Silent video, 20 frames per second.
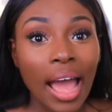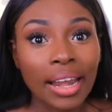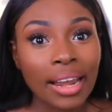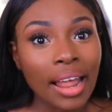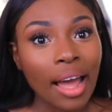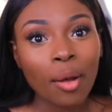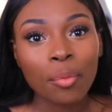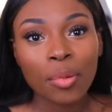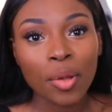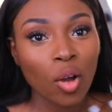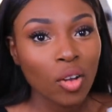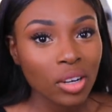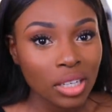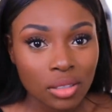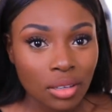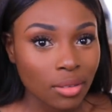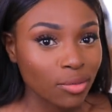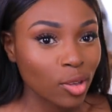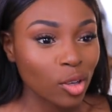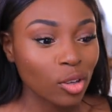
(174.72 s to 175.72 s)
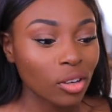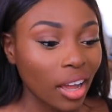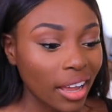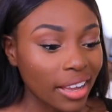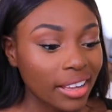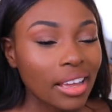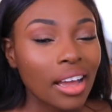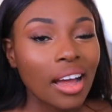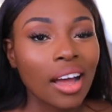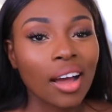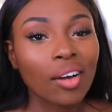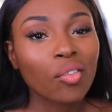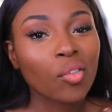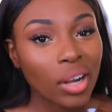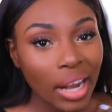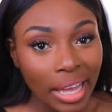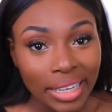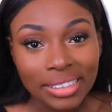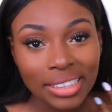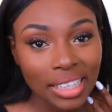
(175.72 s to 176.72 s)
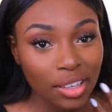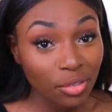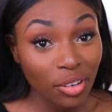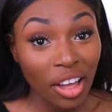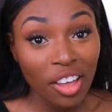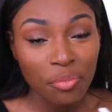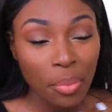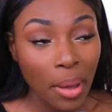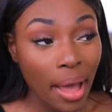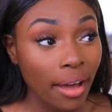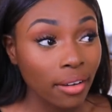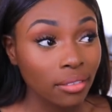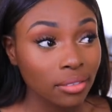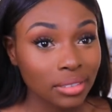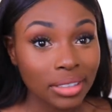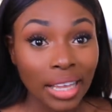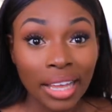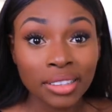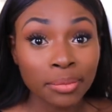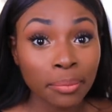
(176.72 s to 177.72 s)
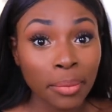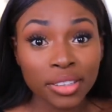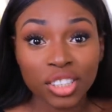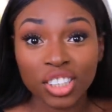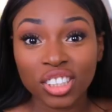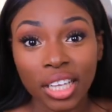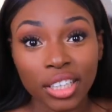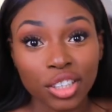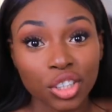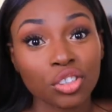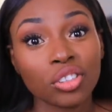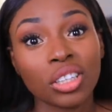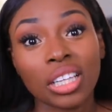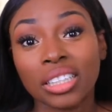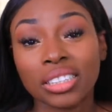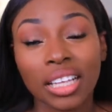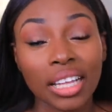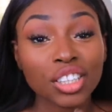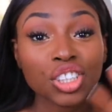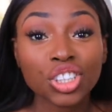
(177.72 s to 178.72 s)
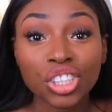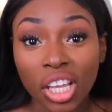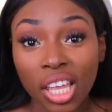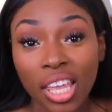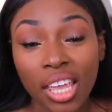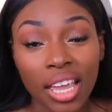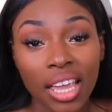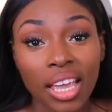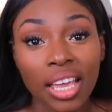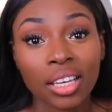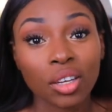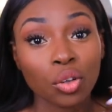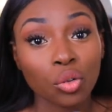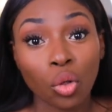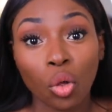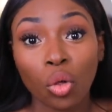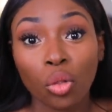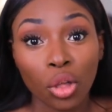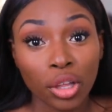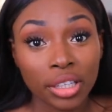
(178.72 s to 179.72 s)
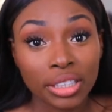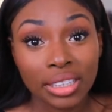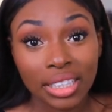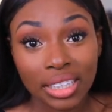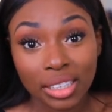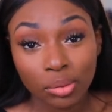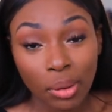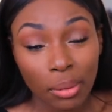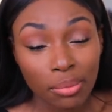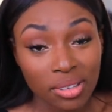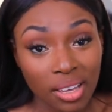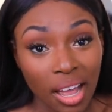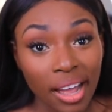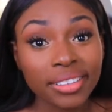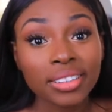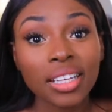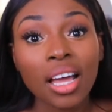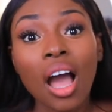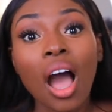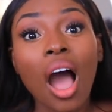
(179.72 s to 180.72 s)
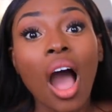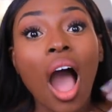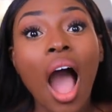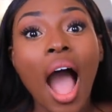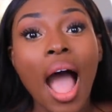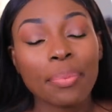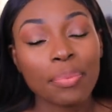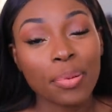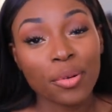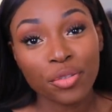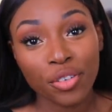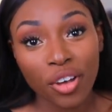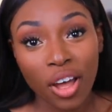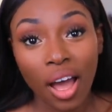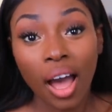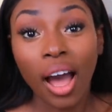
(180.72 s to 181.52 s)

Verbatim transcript: And I'll be honest with you, like when I see five pounds, as much as I do these like Shein and all the, these websites, I prefer